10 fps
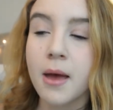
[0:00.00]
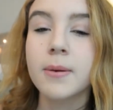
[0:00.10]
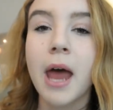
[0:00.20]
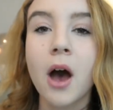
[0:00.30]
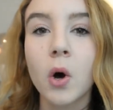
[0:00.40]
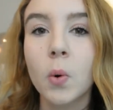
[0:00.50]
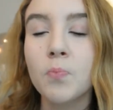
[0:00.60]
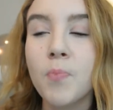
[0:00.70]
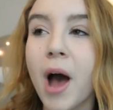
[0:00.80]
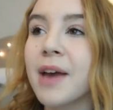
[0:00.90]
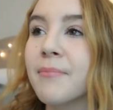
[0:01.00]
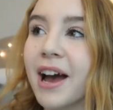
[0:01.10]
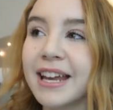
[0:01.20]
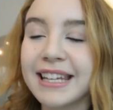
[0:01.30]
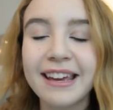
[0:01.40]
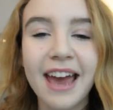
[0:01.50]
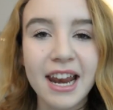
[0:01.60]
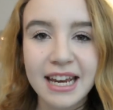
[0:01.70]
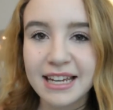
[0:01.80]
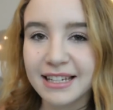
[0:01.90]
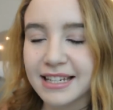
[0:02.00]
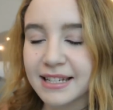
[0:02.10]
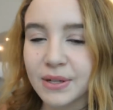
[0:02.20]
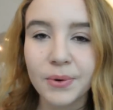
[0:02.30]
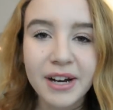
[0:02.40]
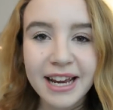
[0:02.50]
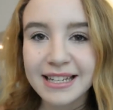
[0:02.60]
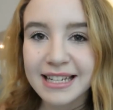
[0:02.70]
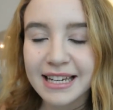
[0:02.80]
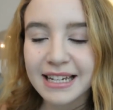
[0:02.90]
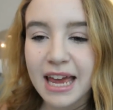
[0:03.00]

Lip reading: Now, my mind can kind of get disoriented